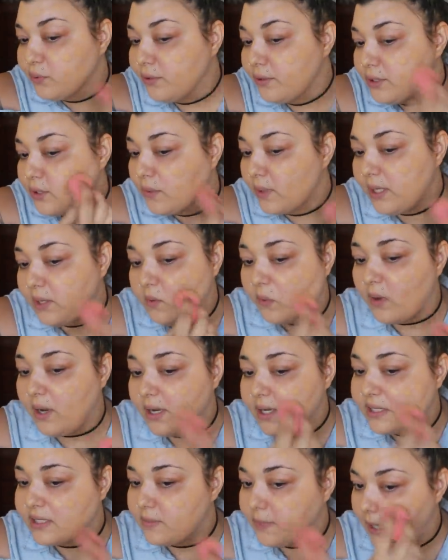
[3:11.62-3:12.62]
Rue
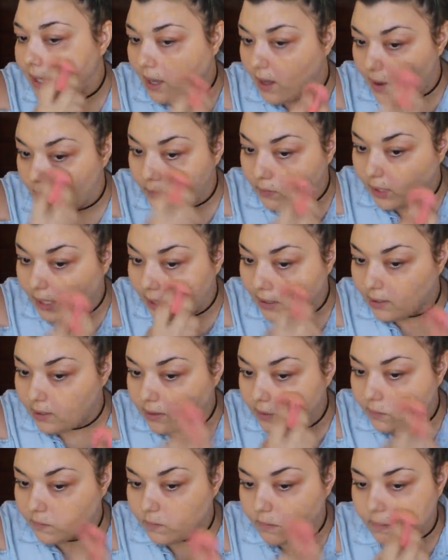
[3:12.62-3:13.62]
twenty-one has become
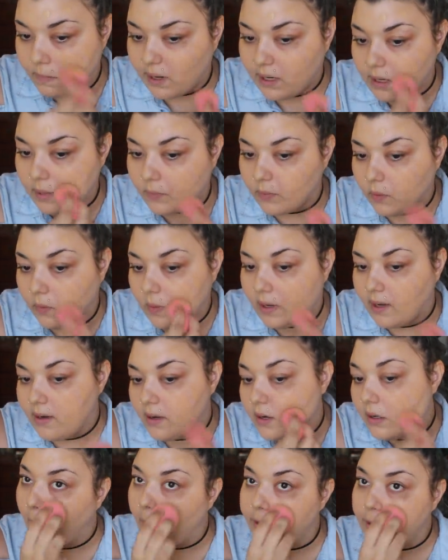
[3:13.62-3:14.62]
like my number
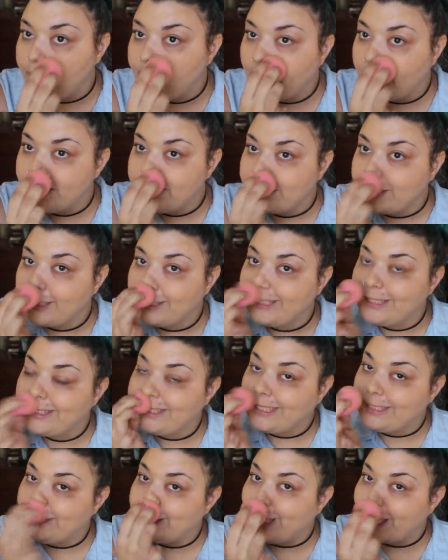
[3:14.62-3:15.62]
one. When you guys started
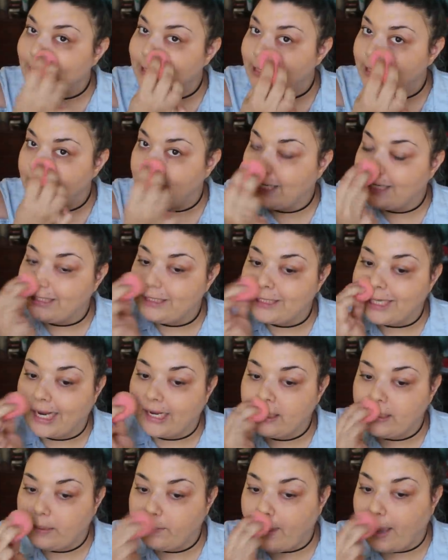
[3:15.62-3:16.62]
suggesting I
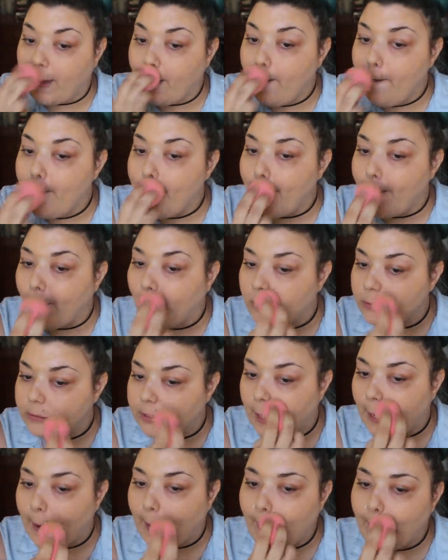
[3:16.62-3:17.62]
check them out, I was
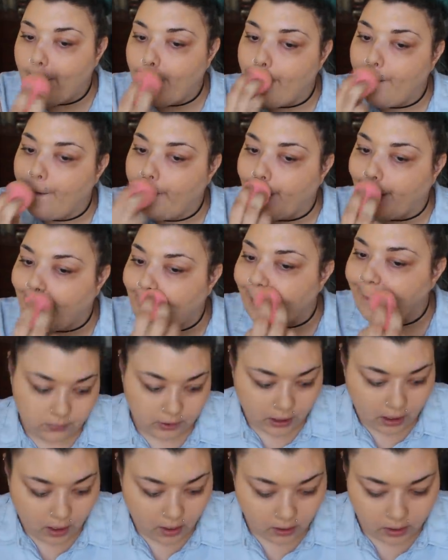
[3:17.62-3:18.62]
like, oh okay, you
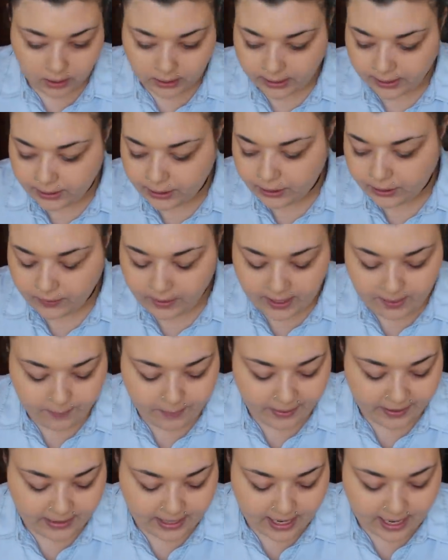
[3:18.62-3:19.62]
know, I'll look into it.
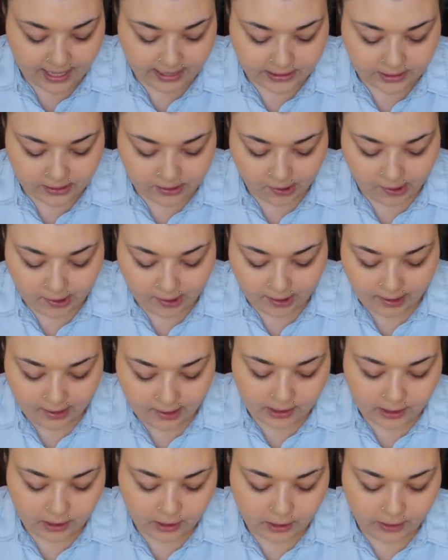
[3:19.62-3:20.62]
But then I saw
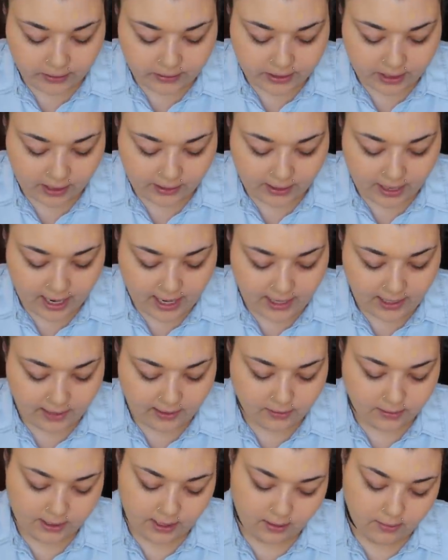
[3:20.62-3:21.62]
their clothes online and
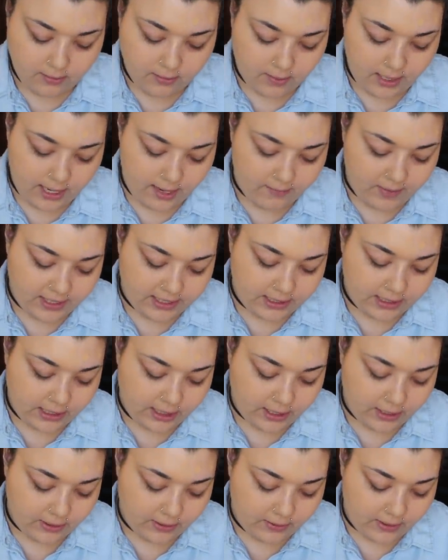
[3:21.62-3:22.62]
I was like, ooh damn, that's
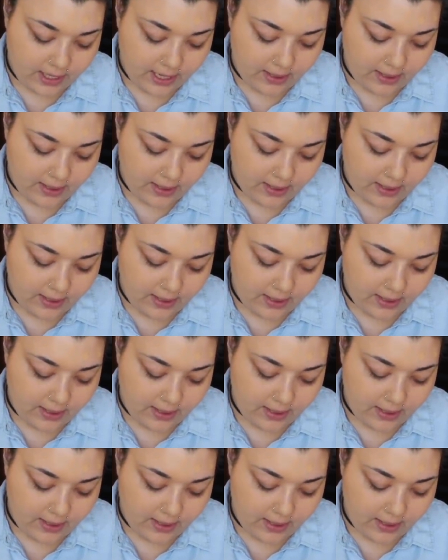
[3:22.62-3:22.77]
cute.